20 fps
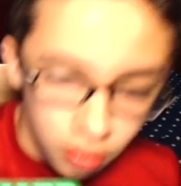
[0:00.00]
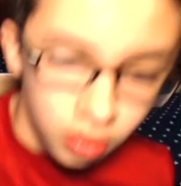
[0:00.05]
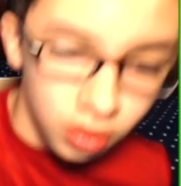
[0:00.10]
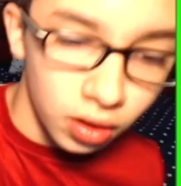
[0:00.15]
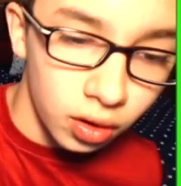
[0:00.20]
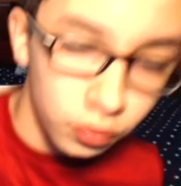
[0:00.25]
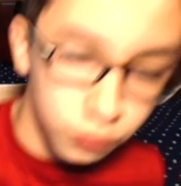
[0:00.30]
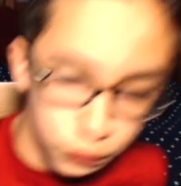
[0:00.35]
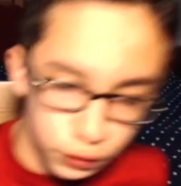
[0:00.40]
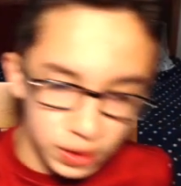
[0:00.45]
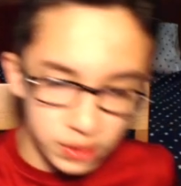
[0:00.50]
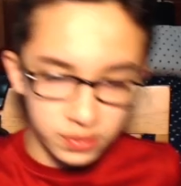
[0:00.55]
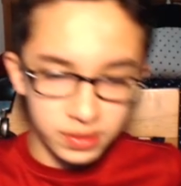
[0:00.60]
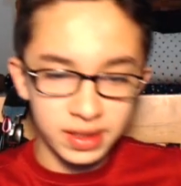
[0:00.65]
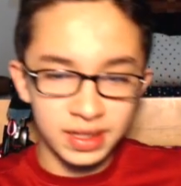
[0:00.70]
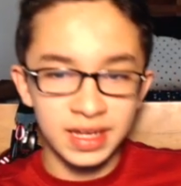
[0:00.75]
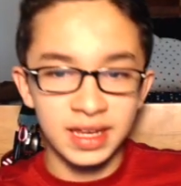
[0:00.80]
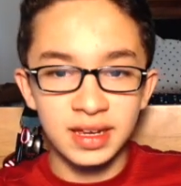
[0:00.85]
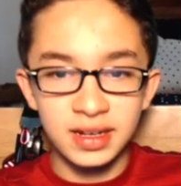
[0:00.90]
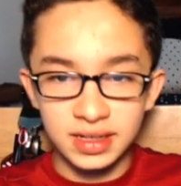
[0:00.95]
Hopefully we
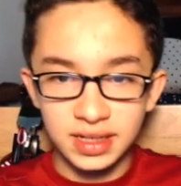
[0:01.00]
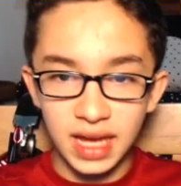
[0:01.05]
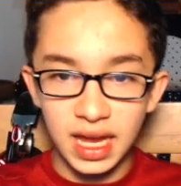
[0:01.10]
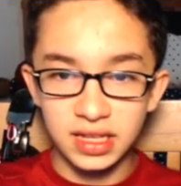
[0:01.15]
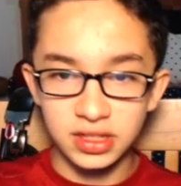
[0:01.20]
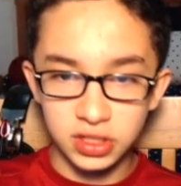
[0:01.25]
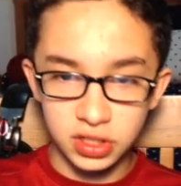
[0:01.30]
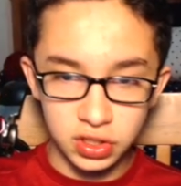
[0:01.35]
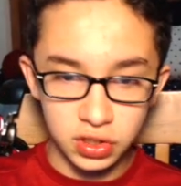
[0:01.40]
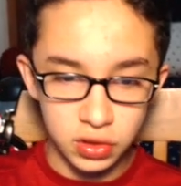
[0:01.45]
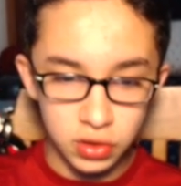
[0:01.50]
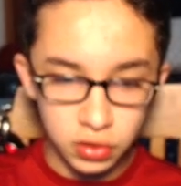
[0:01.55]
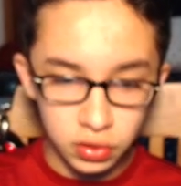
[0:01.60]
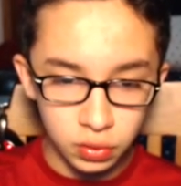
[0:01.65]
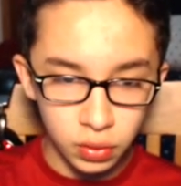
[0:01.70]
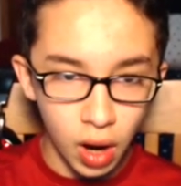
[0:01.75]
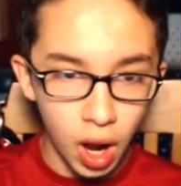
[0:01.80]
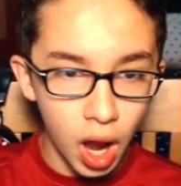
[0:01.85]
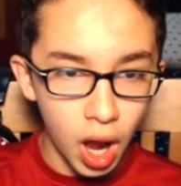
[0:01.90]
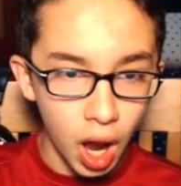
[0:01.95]
can get to
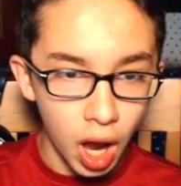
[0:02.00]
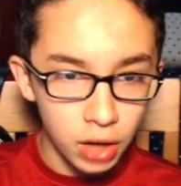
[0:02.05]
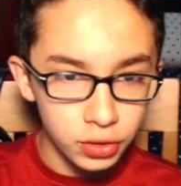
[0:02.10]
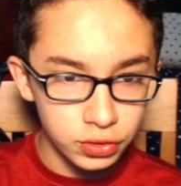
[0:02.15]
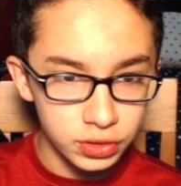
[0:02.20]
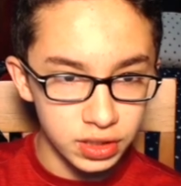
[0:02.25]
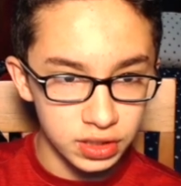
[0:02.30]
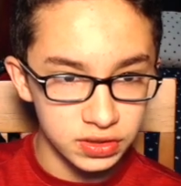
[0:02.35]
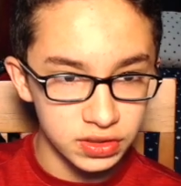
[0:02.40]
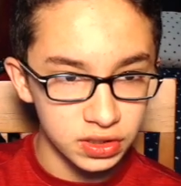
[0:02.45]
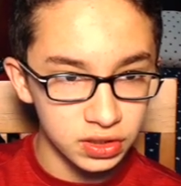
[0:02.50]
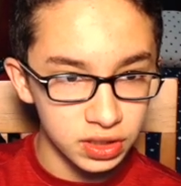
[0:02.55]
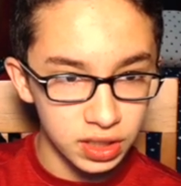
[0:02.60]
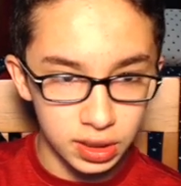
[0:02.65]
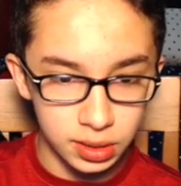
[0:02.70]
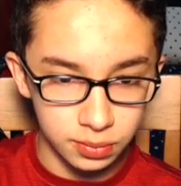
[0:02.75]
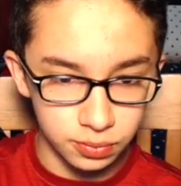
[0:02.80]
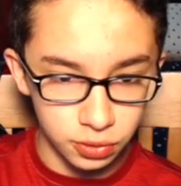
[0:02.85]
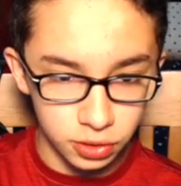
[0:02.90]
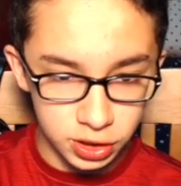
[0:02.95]
100
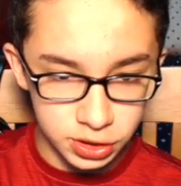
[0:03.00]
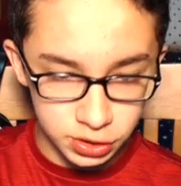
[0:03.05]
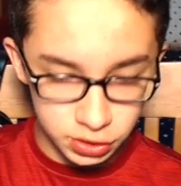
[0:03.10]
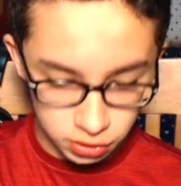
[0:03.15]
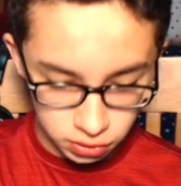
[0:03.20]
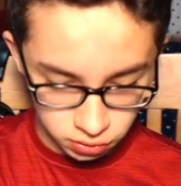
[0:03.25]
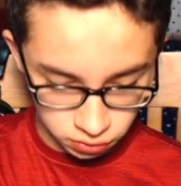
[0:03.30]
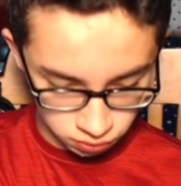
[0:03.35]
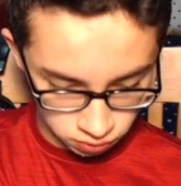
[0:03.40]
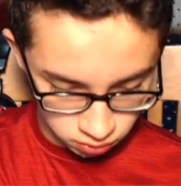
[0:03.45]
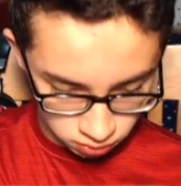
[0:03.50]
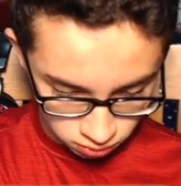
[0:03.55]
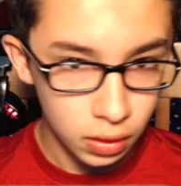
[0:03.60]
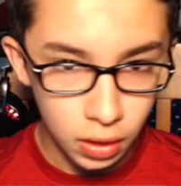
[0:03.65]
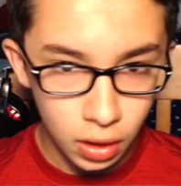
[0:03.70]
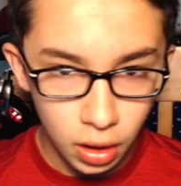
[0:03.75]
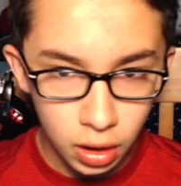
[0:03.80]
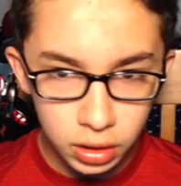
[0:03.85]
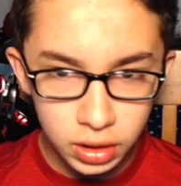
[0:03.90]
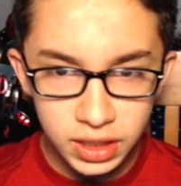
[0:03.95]
DECILLION pretty soon.
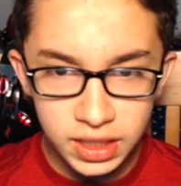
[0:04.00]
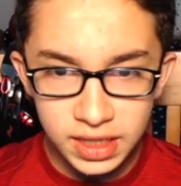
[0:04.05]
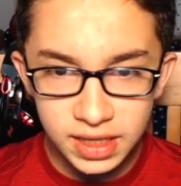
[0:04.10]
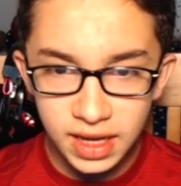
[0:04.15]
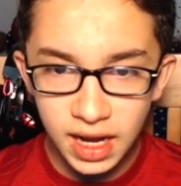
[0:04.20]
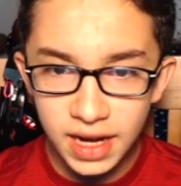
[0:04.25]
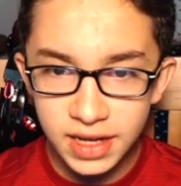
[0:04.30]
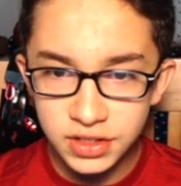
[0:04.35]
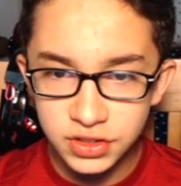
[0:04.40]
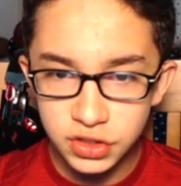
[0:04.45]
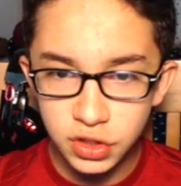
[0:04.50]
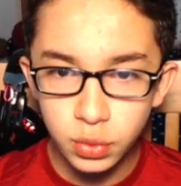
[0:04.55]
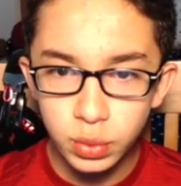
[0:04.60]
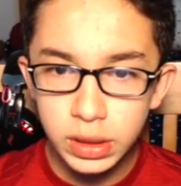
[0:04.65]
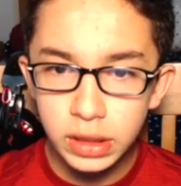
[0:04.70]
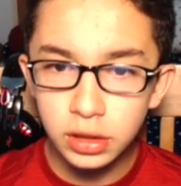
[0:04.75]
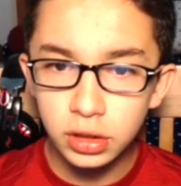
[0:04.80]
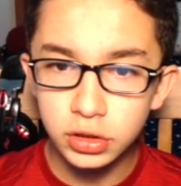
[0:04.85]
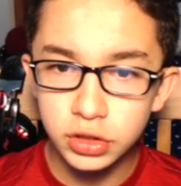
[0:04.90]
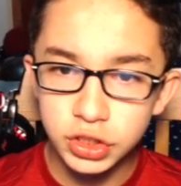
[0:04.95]
Alright guys, so we
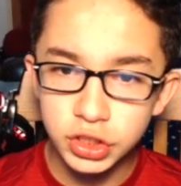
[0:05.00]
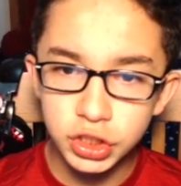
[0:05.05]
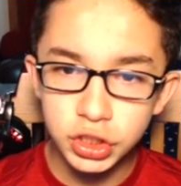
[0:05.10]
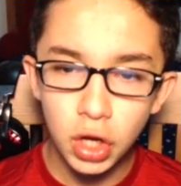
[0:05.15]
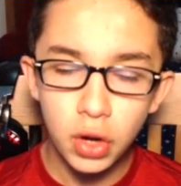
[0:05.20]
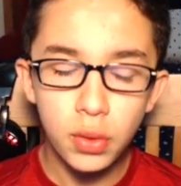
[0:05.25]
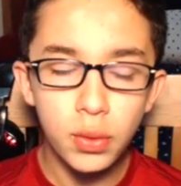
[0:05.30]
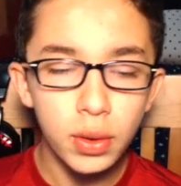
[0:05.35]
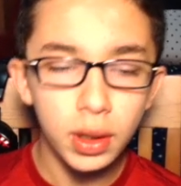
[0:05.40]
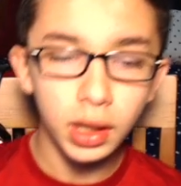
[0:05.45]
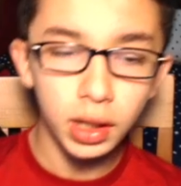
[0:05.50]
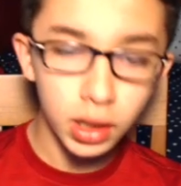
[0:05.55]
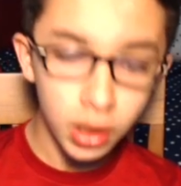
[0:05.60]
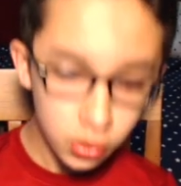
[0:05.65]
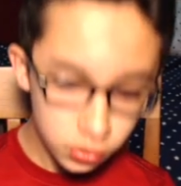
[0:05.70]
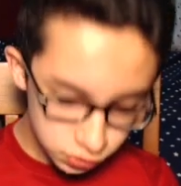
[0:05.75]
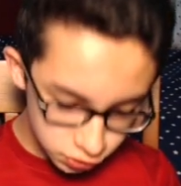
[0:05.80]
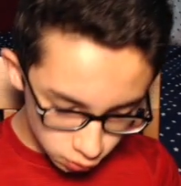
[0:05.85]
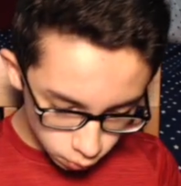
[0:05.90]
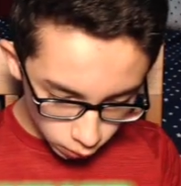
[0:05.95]
are so
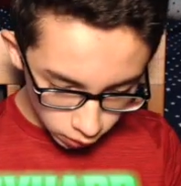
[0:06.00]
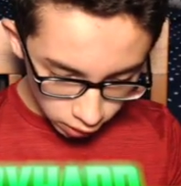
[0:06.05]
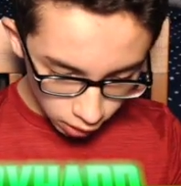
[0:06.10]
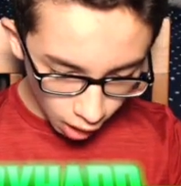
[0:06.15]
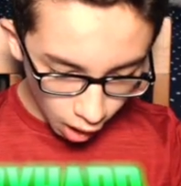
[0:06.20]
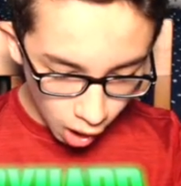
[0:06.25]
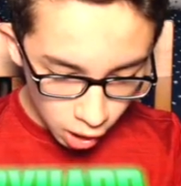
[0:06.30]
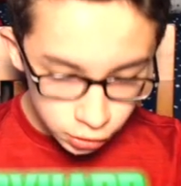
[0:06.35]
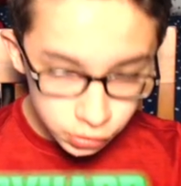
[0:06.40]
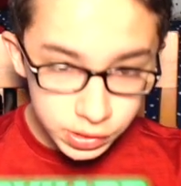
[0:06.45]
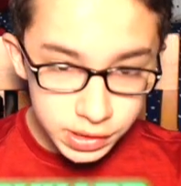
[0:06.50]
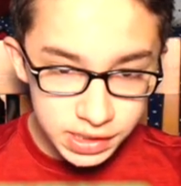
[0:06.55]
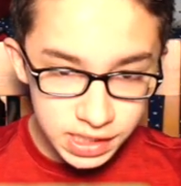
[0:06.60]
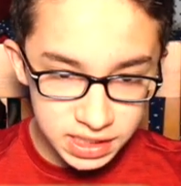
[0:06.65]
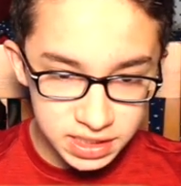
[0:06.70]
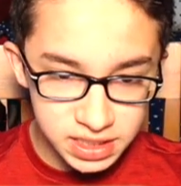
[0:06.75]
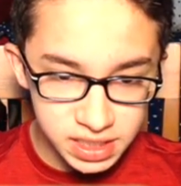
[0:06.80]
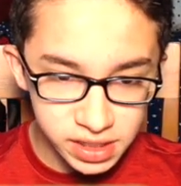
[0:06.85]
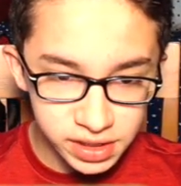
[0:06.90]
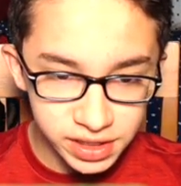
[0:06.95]
close to 100
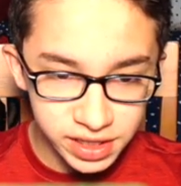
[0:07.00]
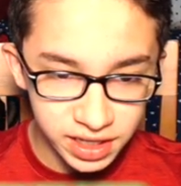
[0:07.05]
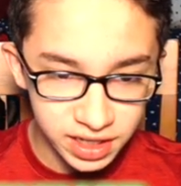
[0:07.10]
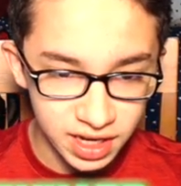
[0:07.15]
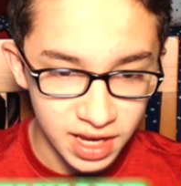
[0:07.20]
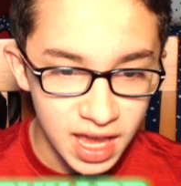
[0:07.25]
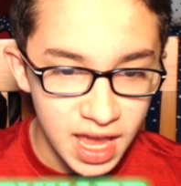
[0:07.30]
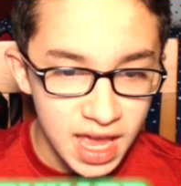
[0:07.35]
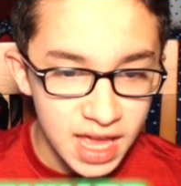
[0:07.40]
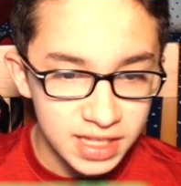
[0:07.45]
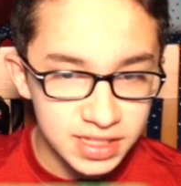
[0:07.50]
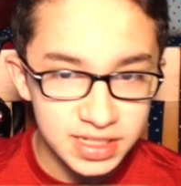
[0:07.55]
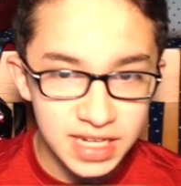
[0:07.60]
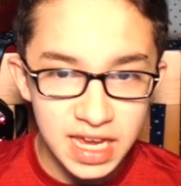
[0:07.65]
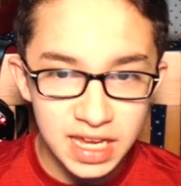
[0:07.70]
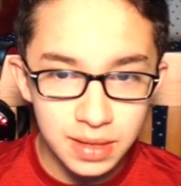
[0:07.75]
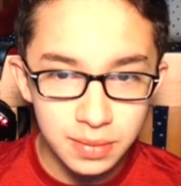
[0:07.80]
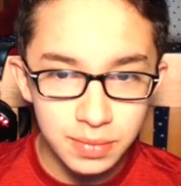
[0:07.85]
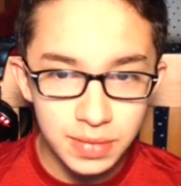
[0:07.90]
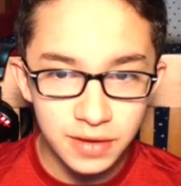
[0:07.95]
DECILLION. It's
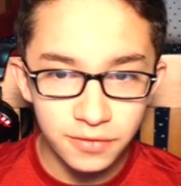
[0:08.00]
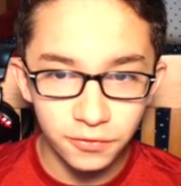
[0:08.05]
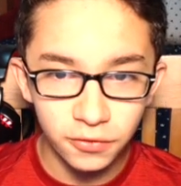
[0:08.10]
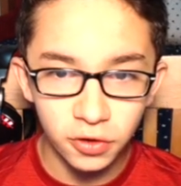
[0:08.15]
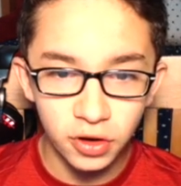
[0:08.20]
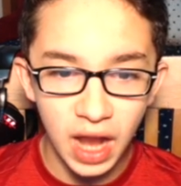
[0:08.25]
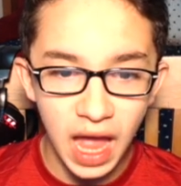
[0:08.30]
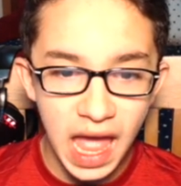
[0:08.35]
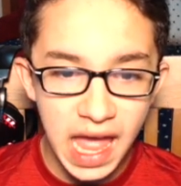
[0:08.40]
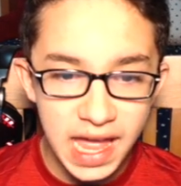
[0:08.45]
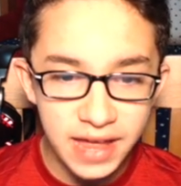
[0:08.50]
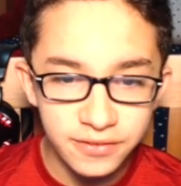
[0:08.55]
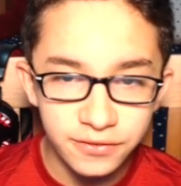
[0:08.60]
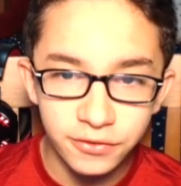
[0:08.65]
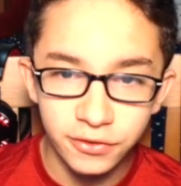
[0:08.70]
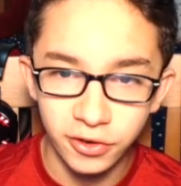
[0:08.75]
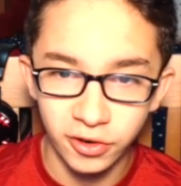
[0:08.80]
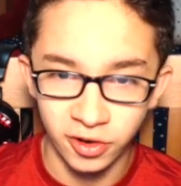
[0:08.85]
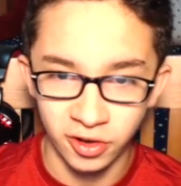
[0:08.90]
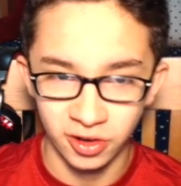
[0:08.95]
taken me
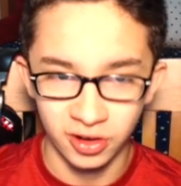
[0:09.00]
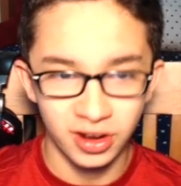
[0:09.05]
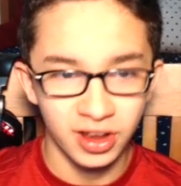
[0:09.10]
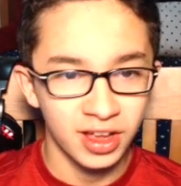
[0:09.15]
forever.